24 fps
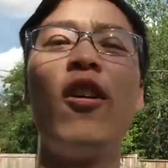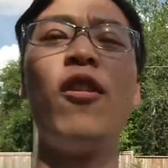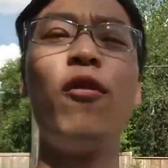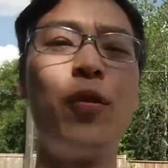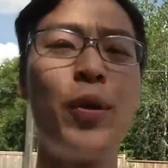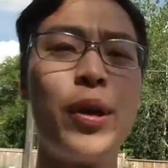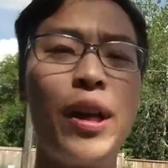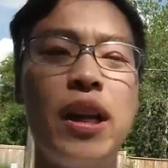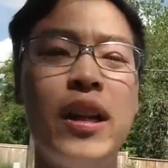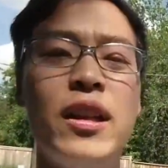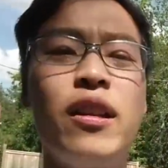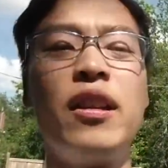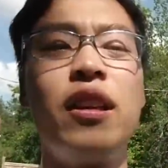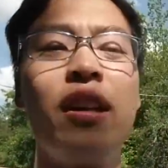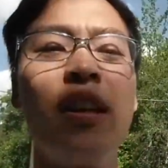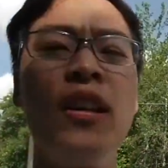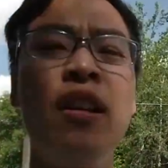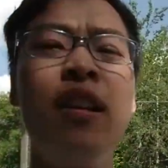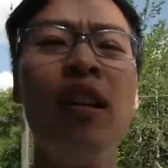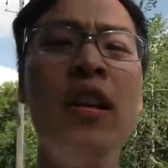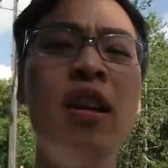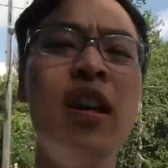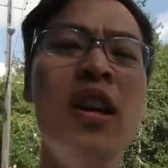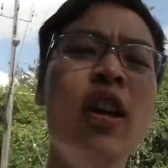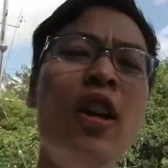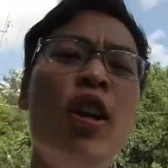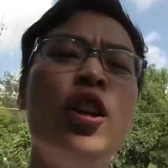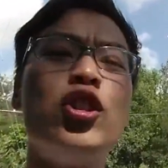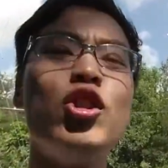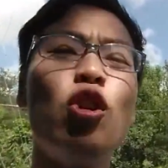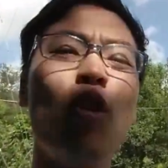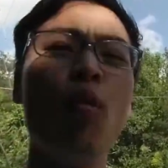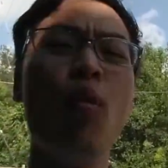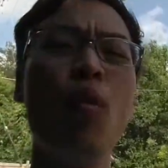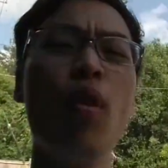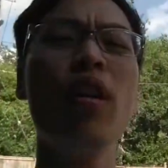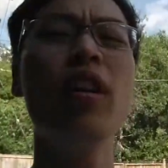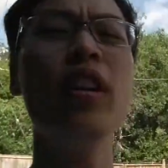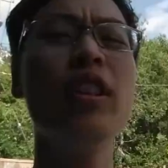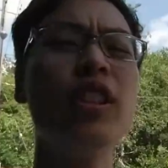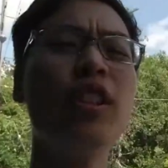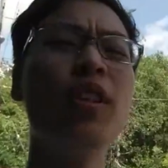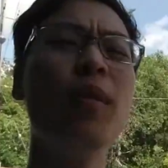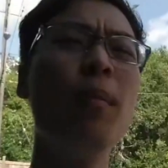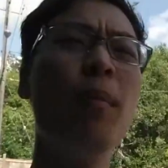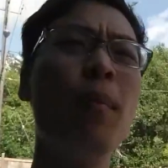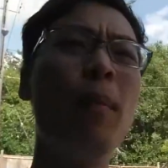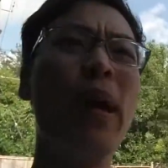of reality. So what are
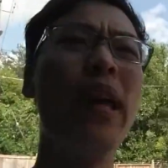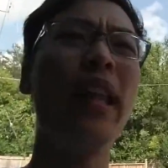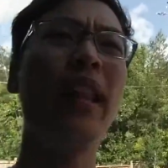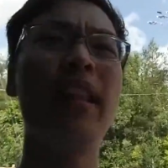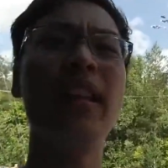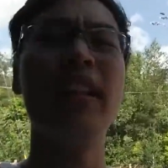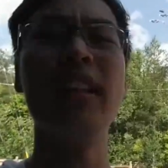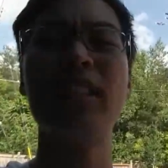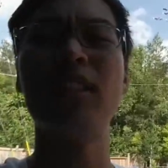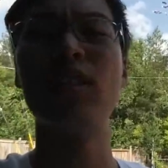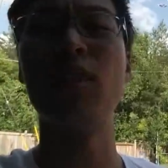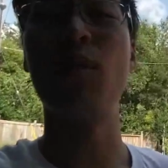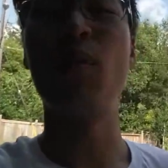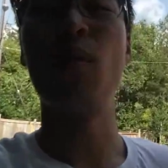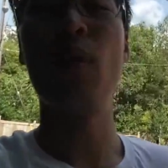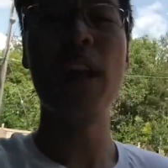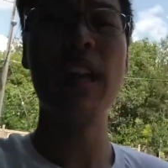some methods or